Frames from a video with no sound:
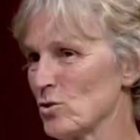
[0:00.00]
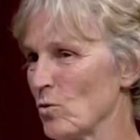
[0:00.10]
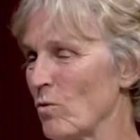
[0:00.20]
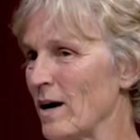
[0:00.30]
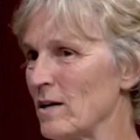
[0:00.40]

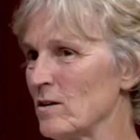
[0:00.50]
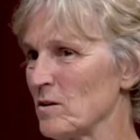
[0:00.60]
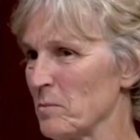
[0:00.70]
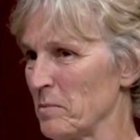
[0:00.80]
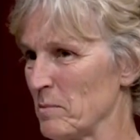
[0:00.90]

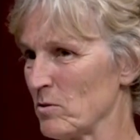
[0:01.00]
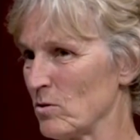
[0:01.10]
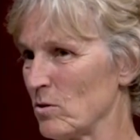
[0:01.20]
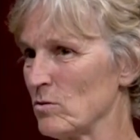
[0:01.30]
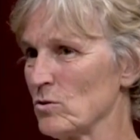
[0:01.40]
while people
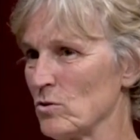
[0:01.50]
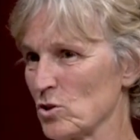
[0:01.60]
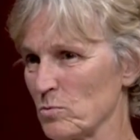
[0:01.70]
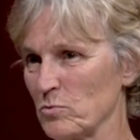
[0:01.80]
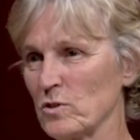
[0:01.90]
go to the
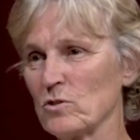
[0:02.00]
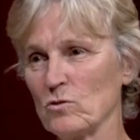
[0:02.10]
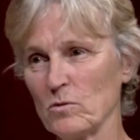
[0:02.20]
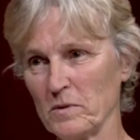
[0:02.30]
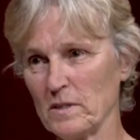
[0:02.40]
support
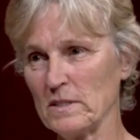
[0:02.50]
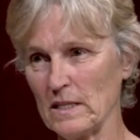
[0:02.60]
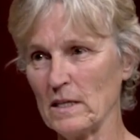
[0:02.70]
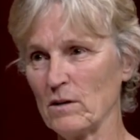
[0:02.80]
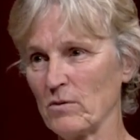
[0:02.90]
group in
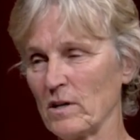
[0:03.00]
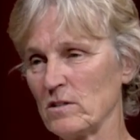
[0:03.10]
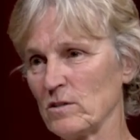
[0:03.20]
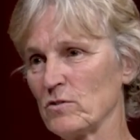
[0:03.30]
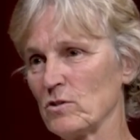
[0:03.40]
dealing with
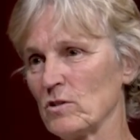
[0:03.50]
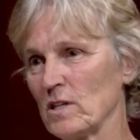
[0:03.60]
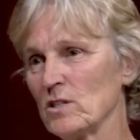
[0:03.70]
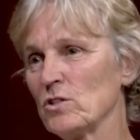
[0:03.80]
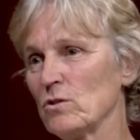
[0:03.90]
difficult
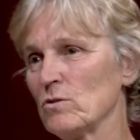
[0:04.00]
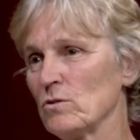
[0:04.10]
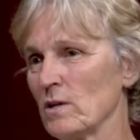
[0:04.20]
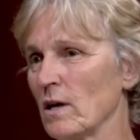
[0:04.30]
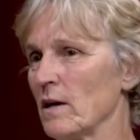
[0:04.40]

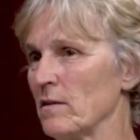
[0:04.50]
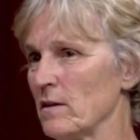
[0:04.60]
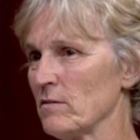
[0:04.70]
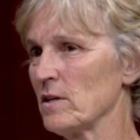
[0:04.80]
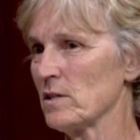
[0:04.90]
issues,
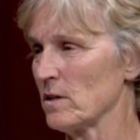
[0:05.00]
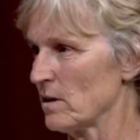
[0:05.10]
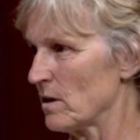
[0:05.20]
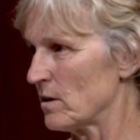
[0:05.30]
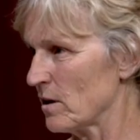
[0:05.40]
there is
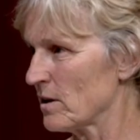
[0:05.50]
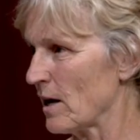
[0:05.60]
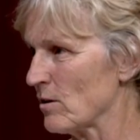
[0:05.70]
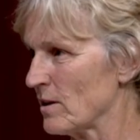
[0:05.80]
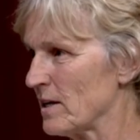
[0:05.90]
another
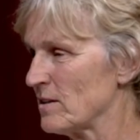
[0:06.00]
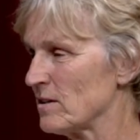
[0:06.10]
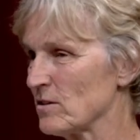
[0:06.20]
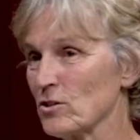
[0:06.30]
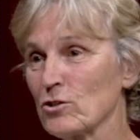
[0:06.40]
outlet,
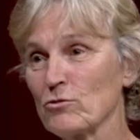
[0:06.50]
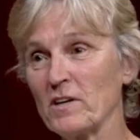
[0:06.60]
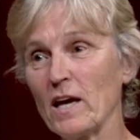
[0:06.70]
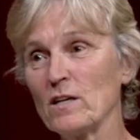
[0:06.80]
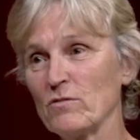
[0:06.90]
the
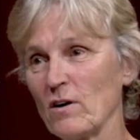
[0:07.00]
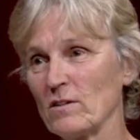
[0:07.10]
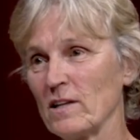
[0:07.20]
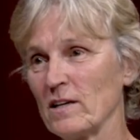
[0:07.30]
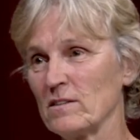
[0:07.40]
creative
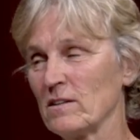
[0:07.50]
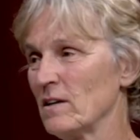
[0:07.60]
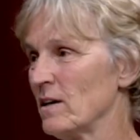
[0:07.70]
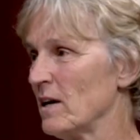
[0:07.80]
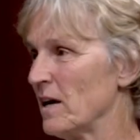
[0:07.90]

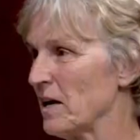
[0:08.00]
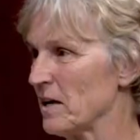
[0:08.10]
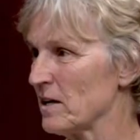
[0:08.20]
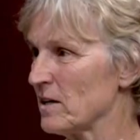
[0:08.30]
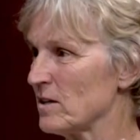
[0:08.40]
outlet.
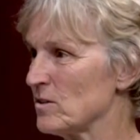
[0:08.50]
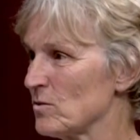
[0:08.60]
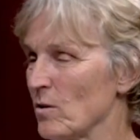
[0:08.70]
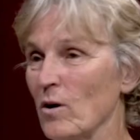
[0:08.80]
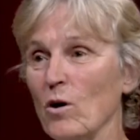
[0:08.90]

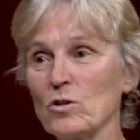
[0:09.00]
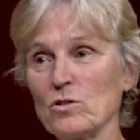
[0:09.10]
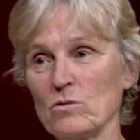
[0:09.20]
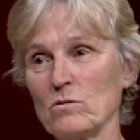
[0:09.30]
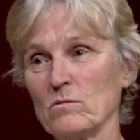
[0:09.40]
And
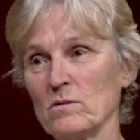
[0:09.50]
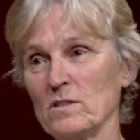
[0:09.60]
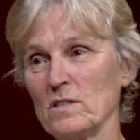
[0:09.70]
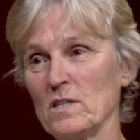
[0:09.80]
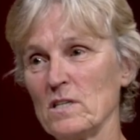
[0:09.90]
also
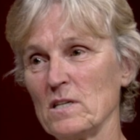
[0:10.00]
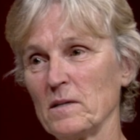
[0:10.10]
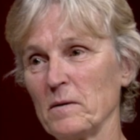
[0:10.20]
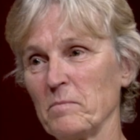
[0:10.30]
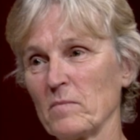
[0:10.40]

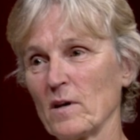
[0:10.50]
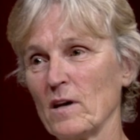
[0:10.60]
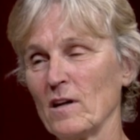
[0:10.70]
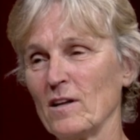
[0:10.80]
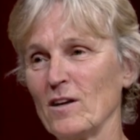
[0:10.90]
the,
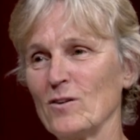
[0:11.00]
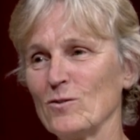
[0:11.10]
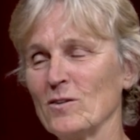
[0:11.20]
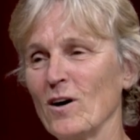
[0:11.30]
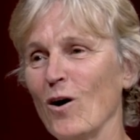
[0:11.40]
you
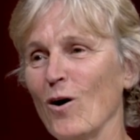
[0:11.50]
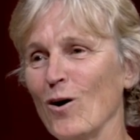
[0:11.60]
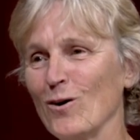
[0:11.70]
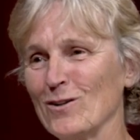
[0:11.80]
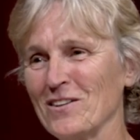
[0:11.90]
know,
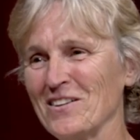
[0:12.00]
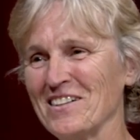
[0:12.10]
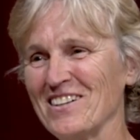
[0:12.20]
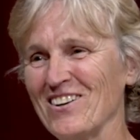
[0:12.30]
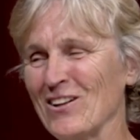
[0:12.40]
all
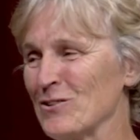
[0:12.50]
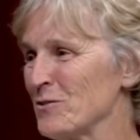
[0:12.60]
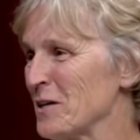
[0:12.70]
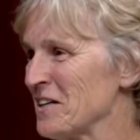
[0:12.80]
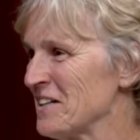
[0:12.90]
of
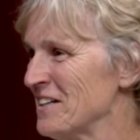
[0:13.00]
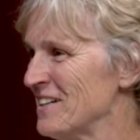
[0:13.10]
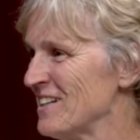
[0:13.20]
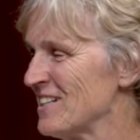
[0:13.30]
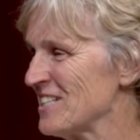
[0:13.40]
our
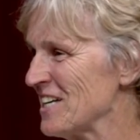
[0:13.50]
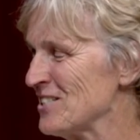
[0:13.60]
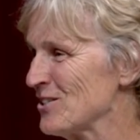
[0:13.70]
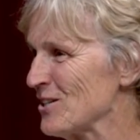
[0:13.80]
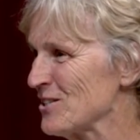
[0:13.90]

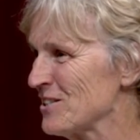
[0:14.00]
senses.